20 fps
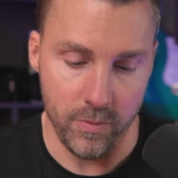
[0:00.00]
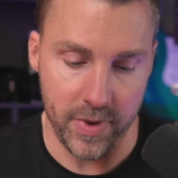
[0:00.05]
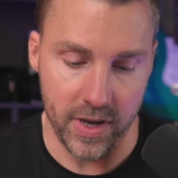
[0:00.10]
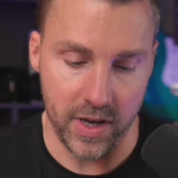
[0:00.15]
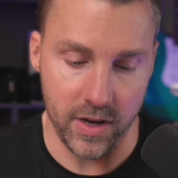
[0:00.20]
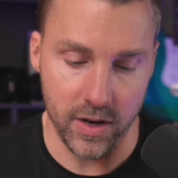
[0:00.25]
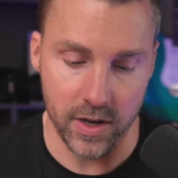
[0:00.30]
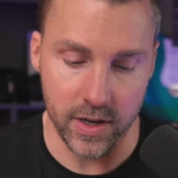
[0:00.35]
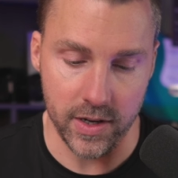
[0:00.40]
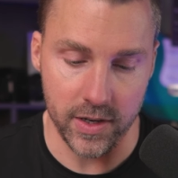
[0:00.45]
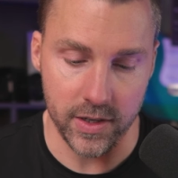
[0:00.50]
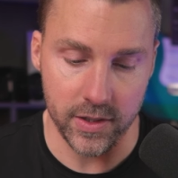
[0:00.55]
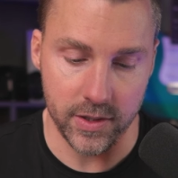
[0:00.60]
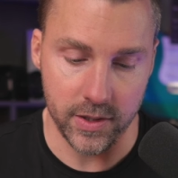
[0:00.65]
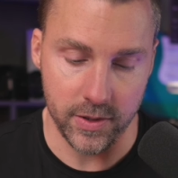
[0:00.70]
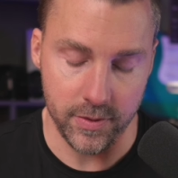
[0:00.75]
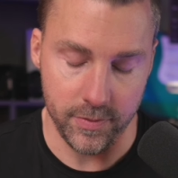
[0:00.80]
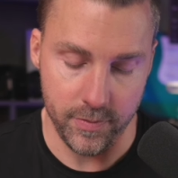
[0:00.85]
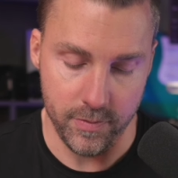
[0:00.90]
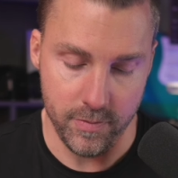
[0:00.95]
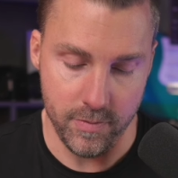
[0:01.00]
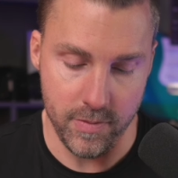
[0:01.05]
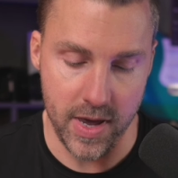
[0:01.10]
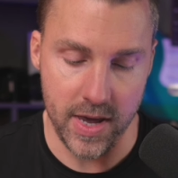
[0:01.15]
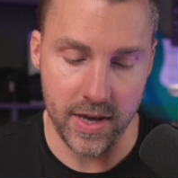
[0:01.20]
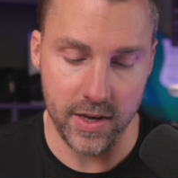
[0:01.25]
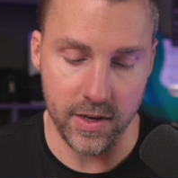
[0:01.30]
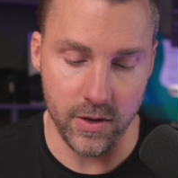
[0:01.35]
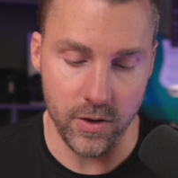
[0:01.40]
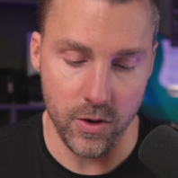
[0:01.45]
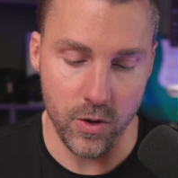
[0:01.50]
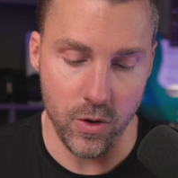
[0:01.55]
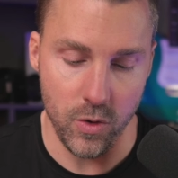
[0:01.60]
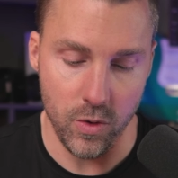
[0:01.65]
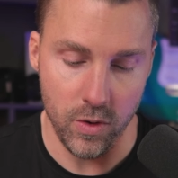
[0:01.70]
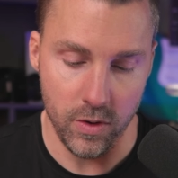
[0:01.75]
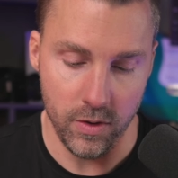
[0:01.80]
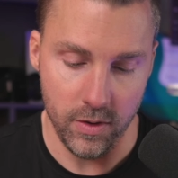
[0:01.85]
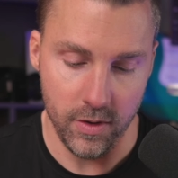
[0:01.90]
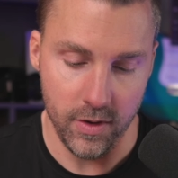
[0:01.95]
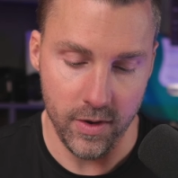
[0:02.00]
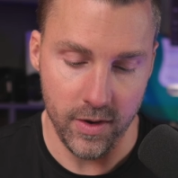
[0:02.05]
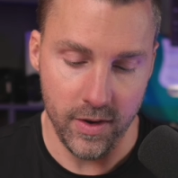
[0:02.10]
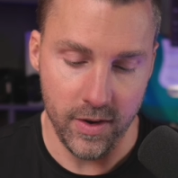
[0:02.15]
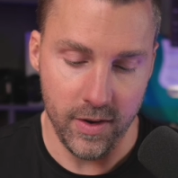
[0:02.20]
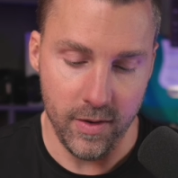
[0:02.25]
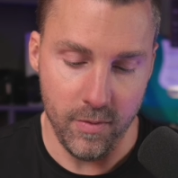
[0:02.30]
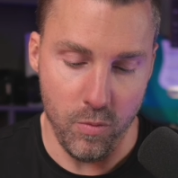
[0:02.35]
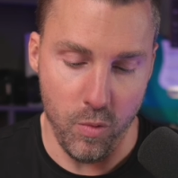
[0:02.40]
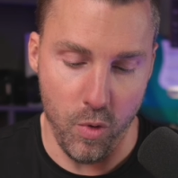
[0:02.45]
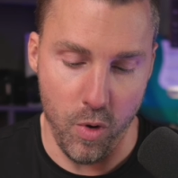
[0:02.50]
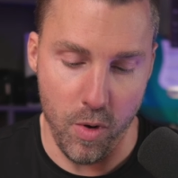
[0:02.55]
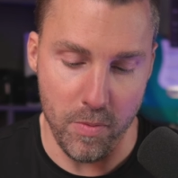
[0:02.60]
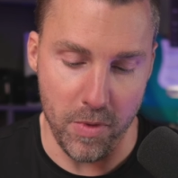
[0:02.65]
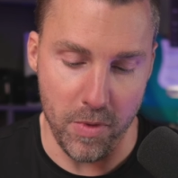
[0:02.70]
Because make you more